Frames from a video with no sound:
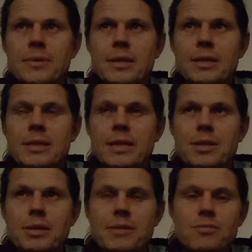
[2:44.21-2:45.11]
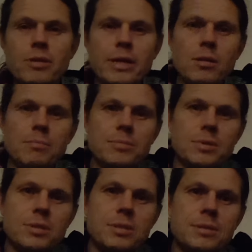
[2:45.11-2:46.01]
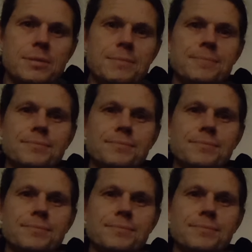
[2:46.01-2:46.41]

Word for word: and yet you have realms